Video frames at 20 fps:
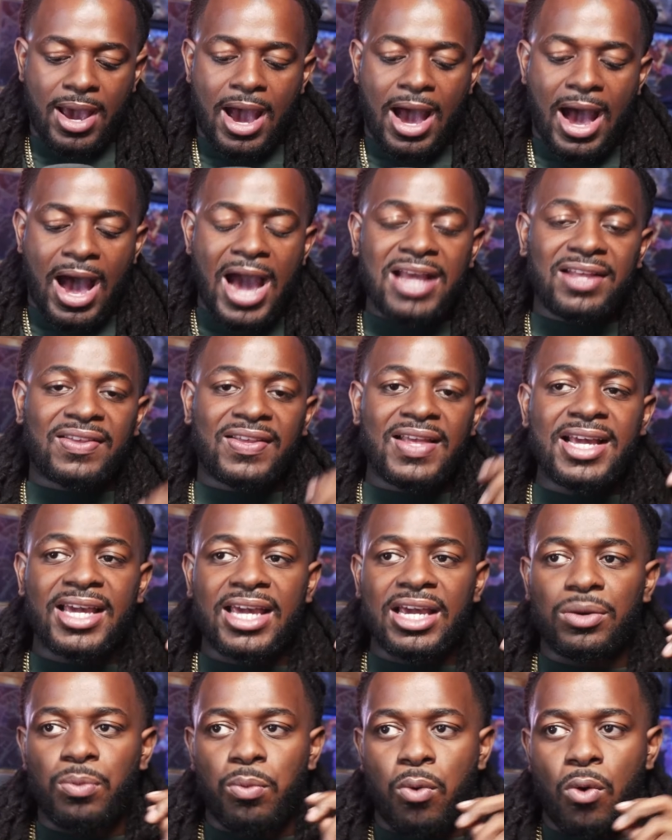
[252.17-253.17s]
I think
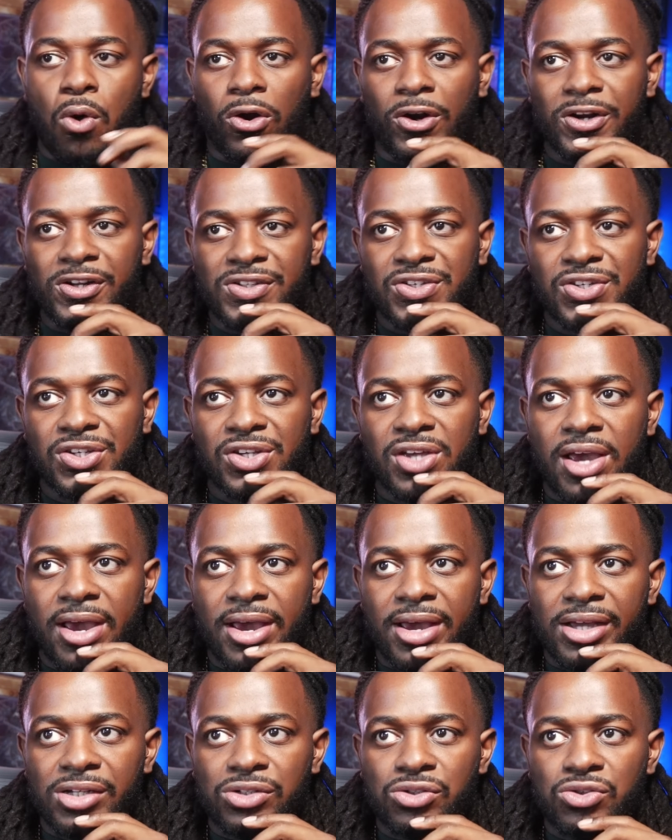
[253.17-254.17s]
it warrants
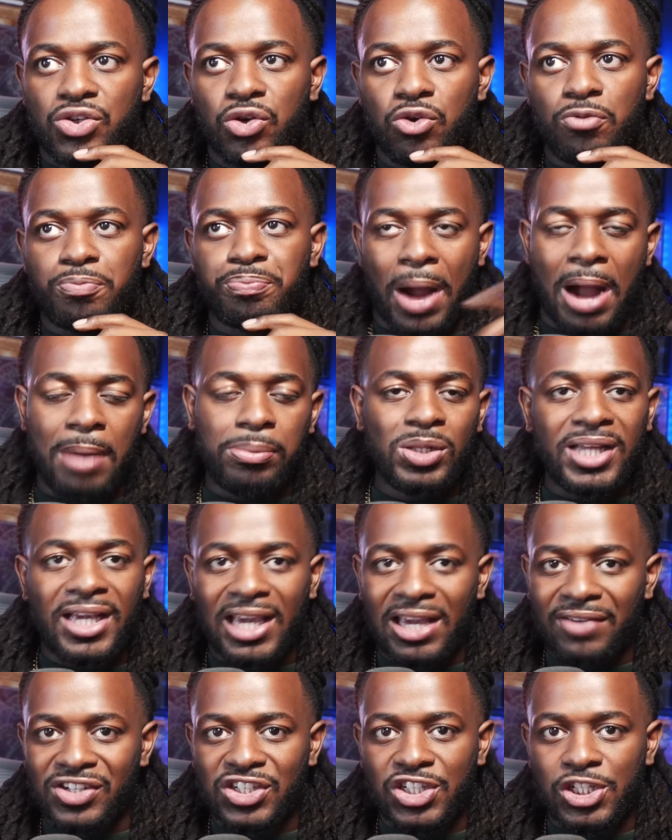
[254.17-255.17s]
to probably
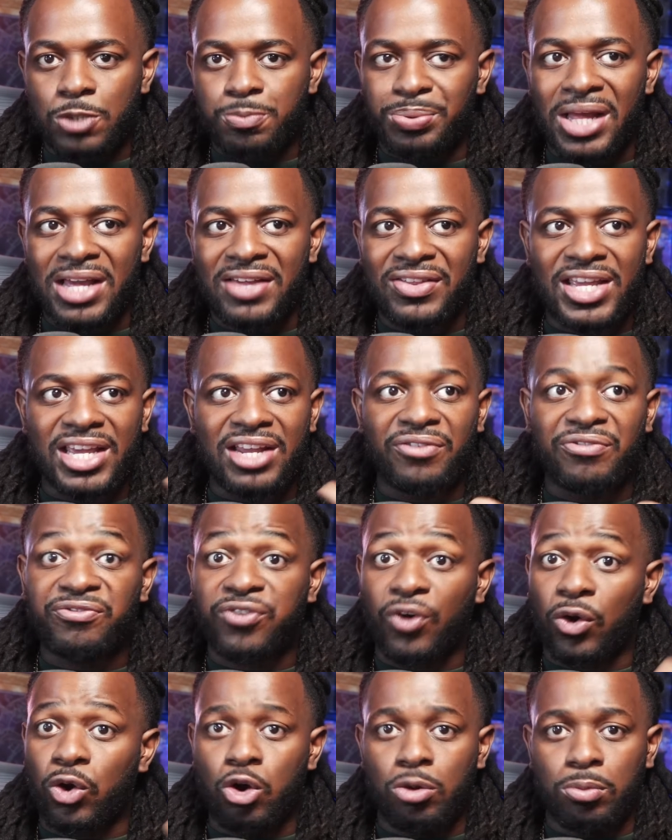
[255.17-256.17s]
even just play the
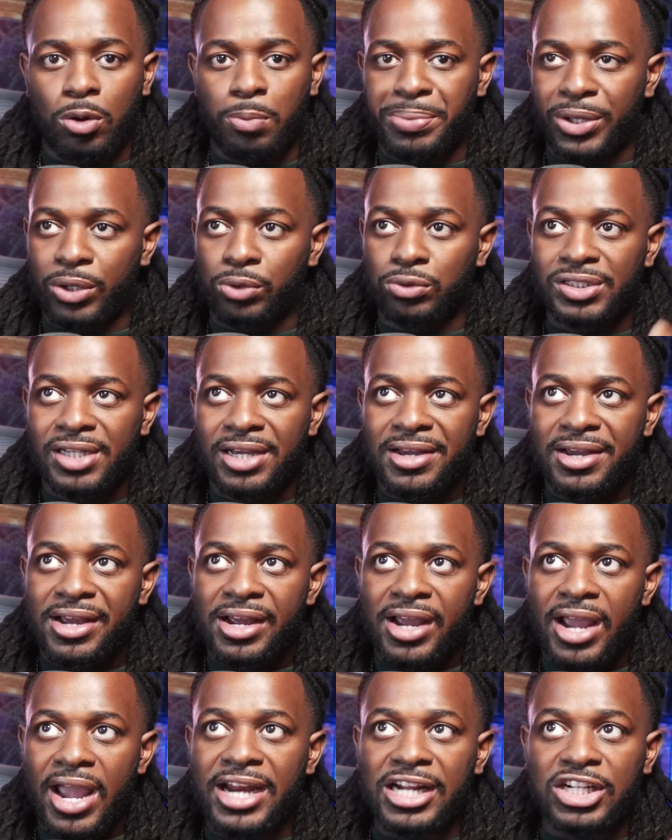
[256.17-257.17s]
Infernal build.
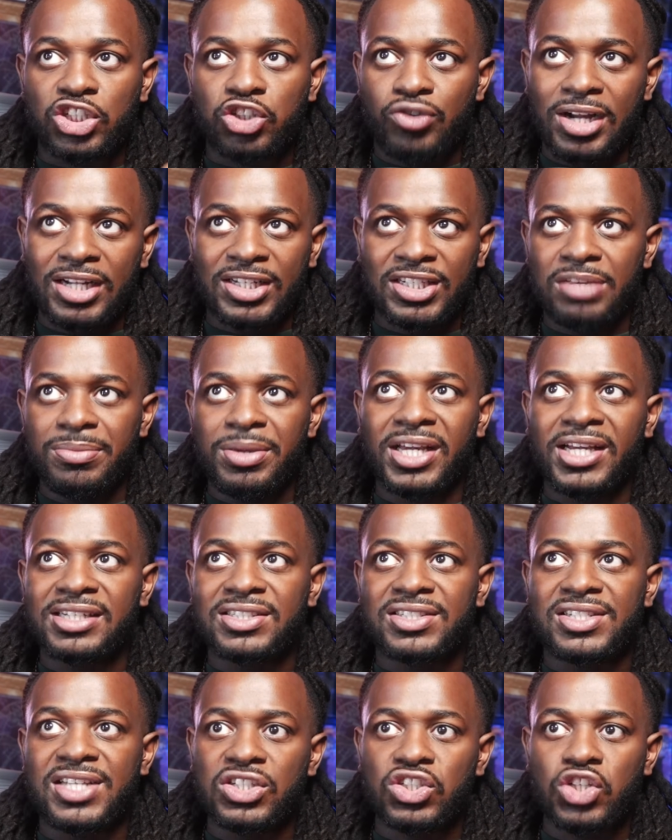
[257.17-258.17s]
And it's strictly because
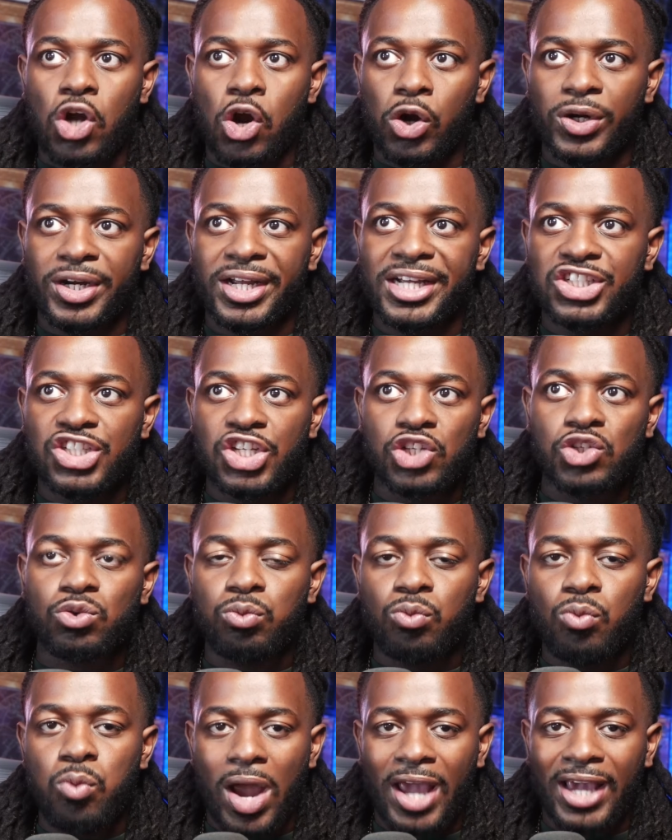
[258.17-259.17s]
this card is just
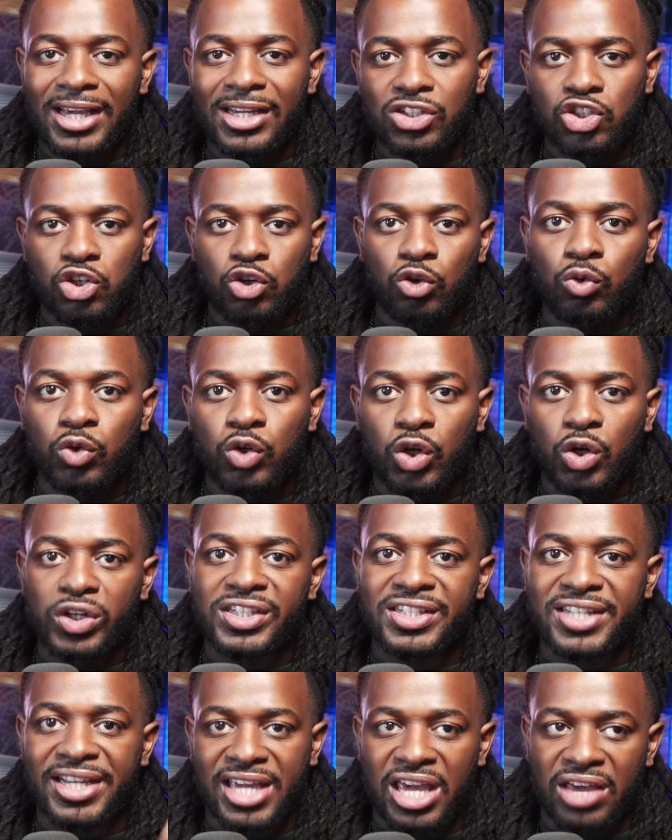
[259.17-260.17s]
way too good
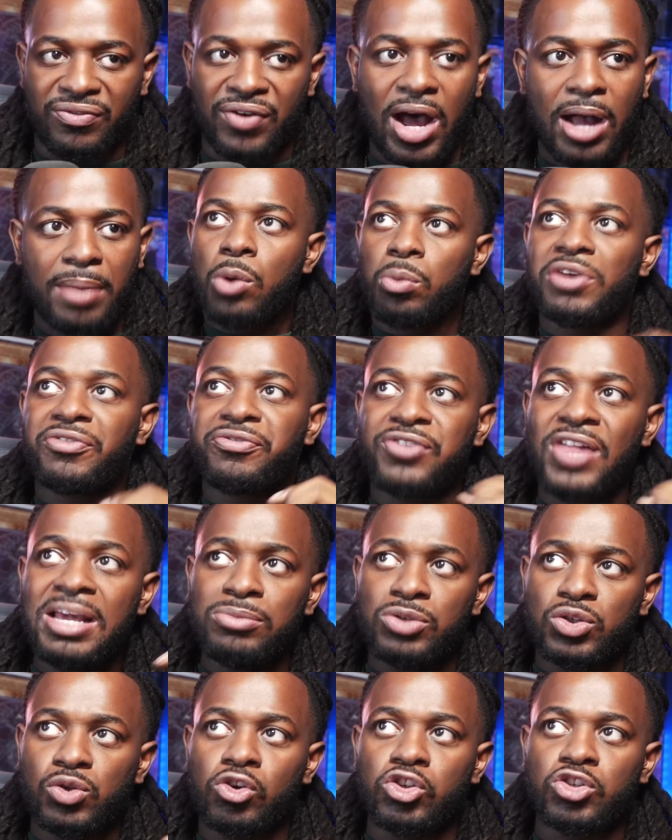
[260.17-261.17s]
to give up. What Flame
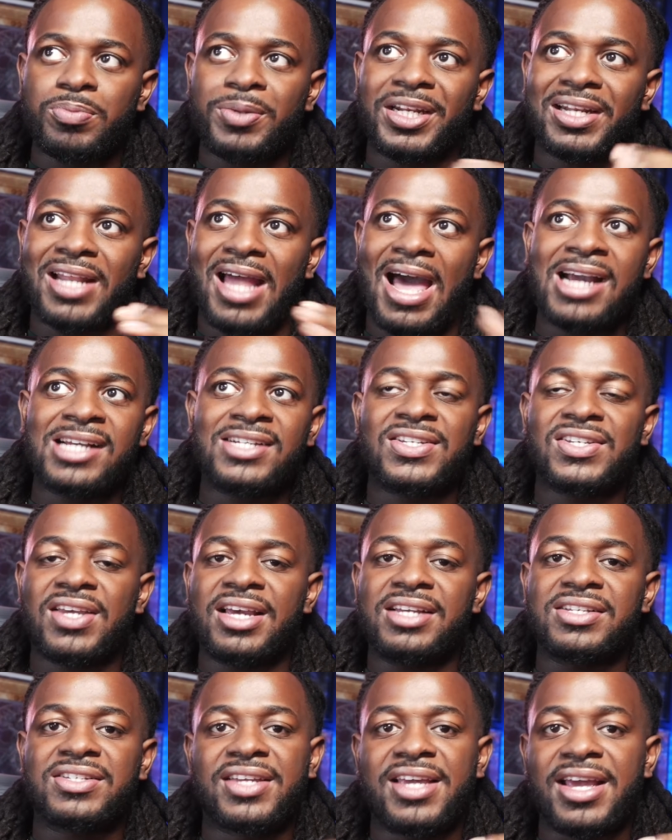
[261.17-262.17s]
Swordsman lacks
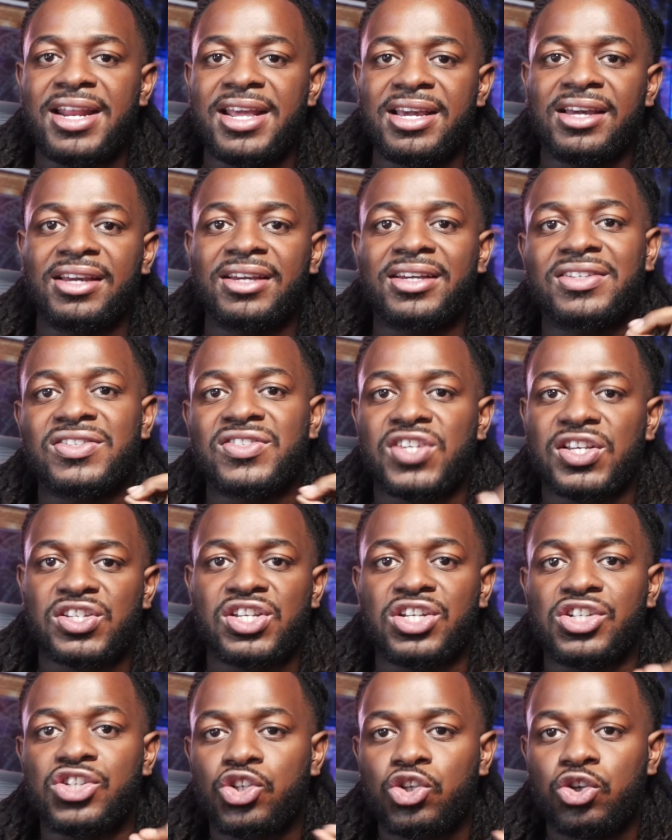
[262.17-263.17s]
is getting a
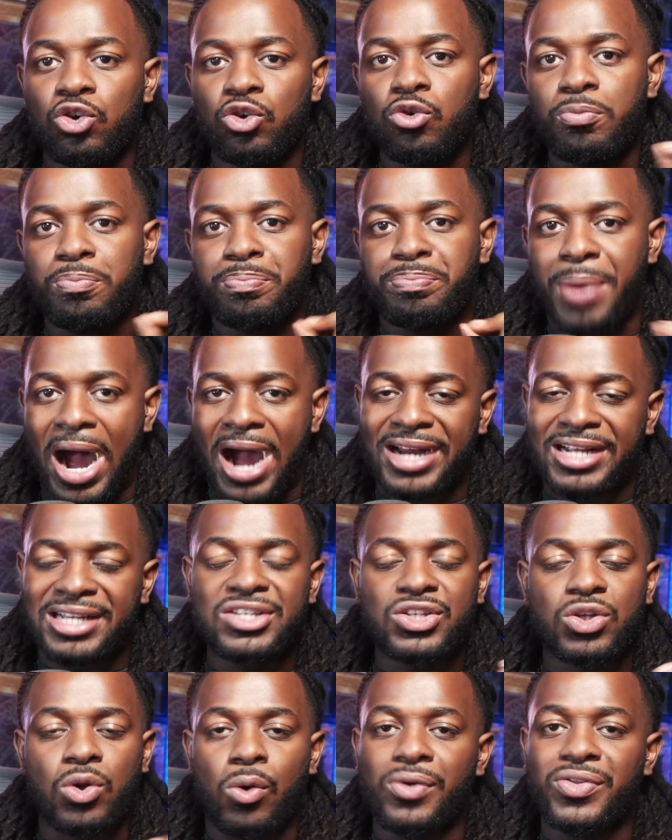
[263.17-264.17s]
consistent 2
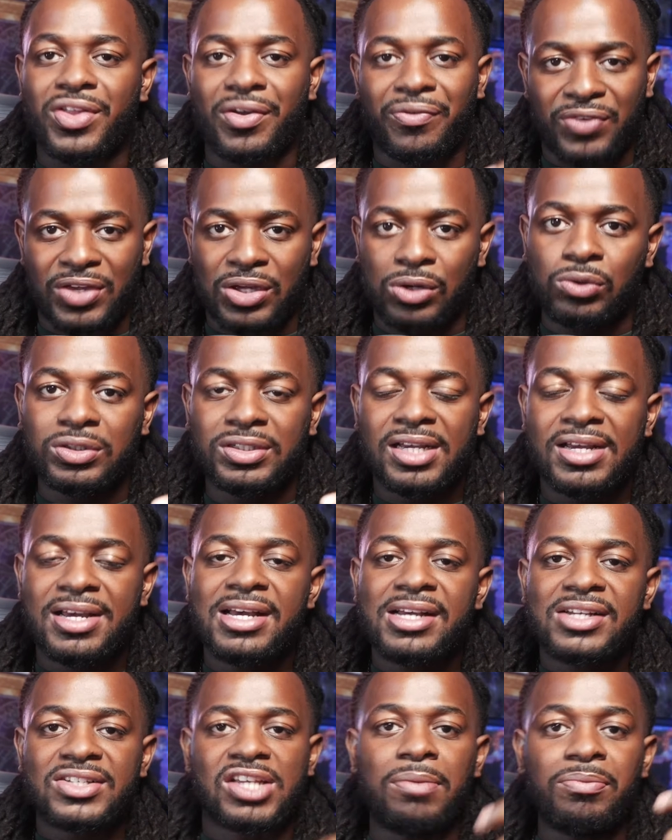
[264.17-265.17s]
bodies on the field,
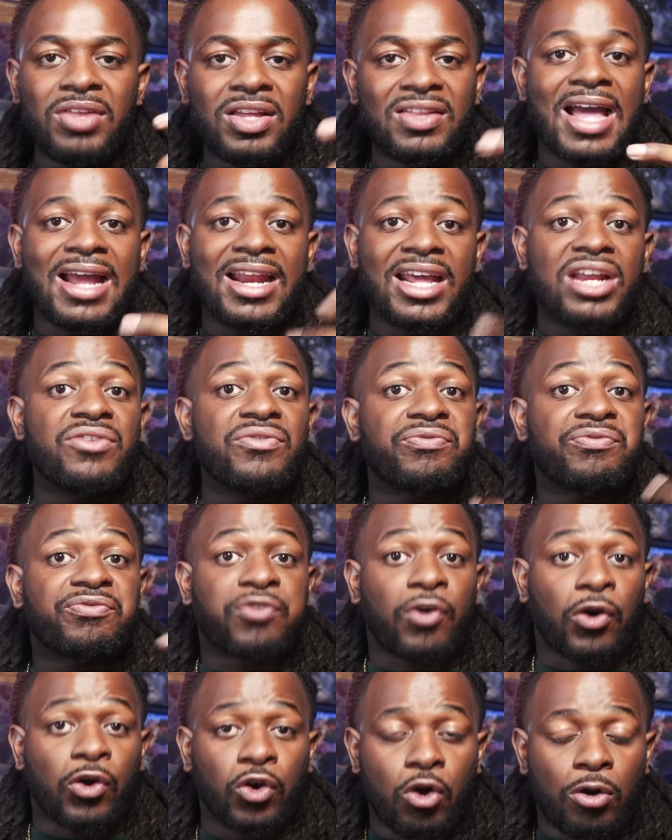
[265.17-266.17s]
something that
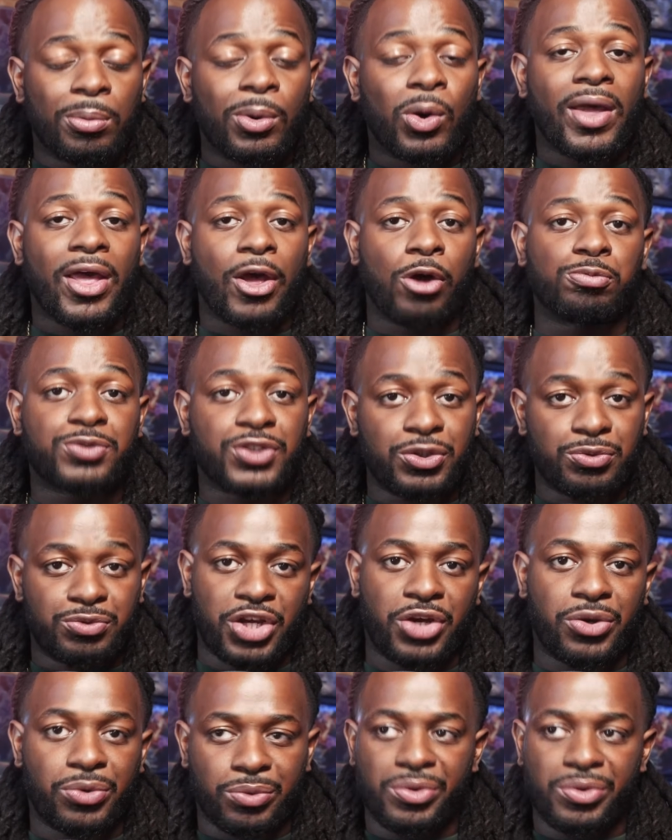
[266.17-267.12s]
Infernal helps you do.